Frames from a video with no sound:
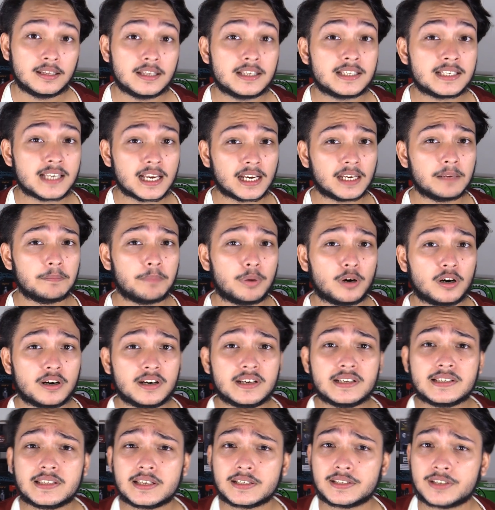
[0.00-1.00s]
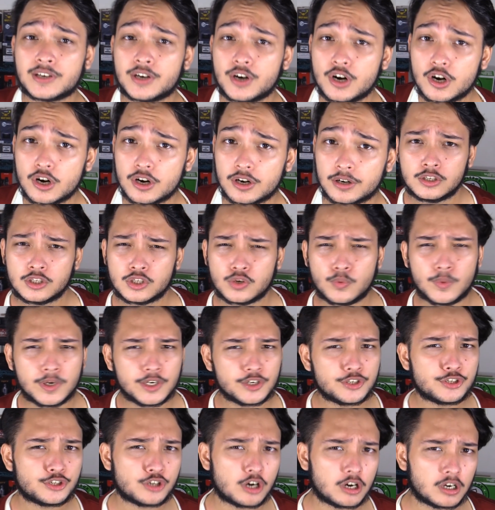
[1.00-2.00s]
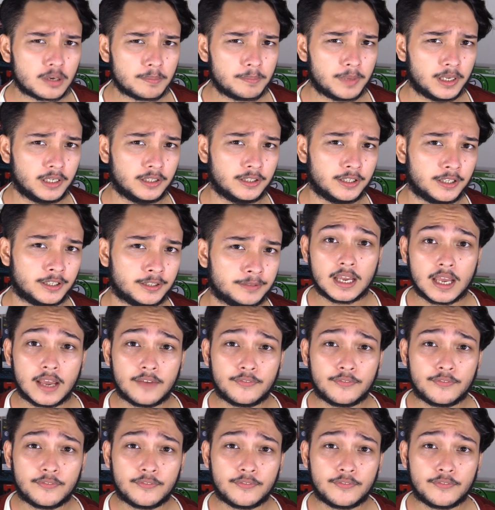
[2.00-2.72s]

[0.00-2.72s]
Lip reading: The second part is the turn. So when you're shark bending,